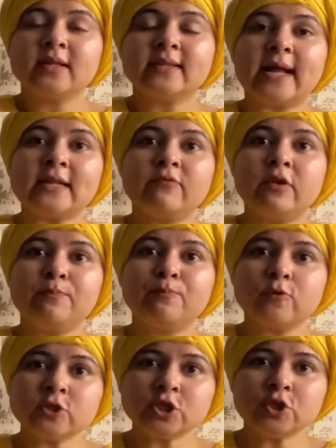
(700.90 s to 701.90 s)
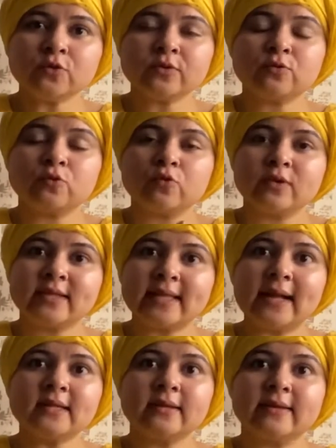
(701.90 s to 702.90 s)
that will push you to
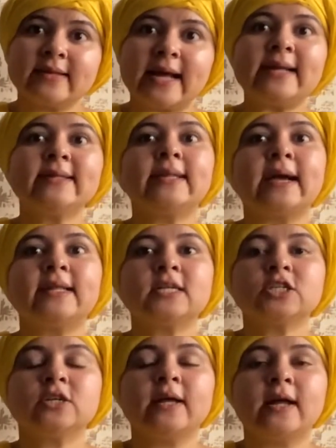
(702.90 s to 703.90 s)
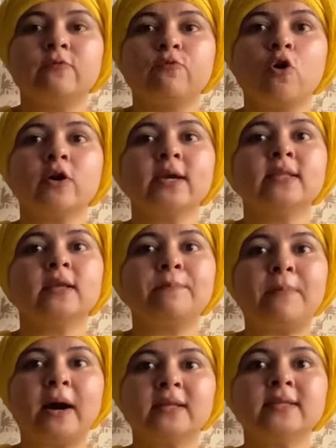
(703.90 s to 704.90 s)
that right direction and walk in the
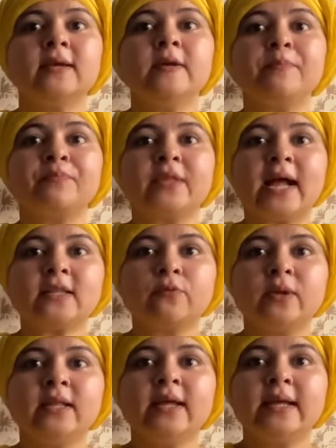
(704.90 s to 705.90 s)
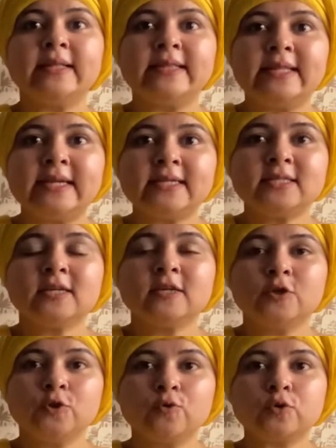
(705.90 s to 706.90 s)
path that will lead
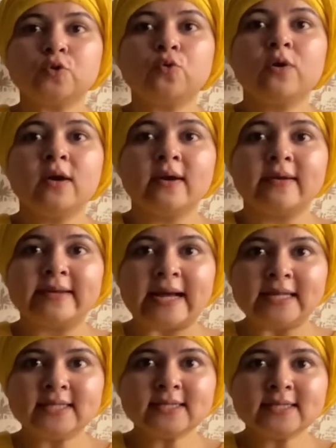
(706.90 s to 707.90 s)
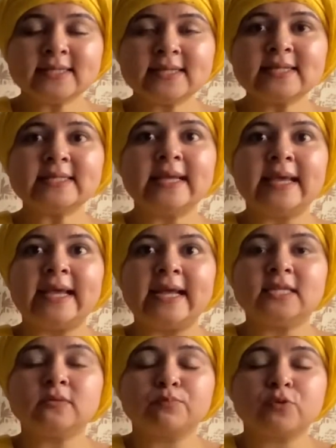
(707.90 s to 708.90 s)
you to righteousness
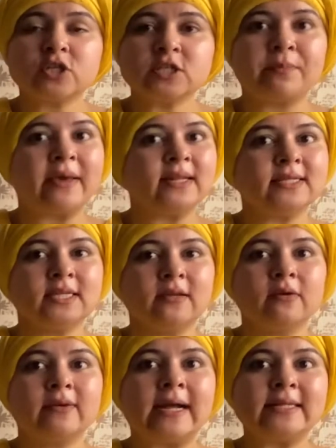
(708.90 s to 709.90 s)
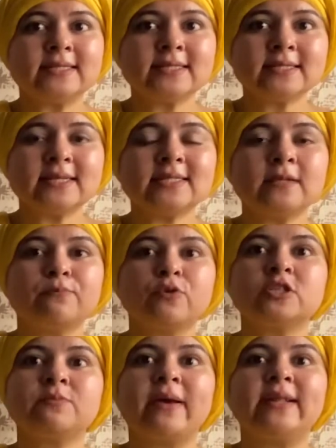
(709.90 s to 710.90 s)
and prosperity. Righteousness and
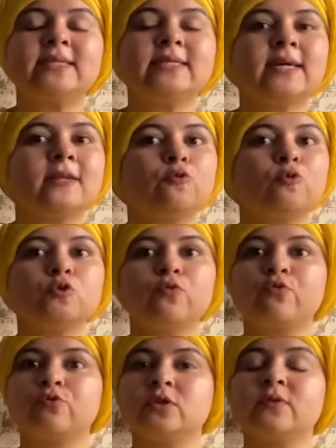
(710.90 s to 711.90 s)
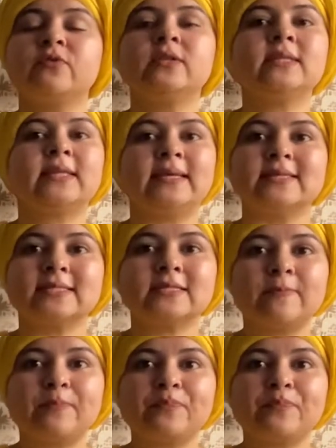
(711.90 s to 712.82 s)
prosperity are no two different things.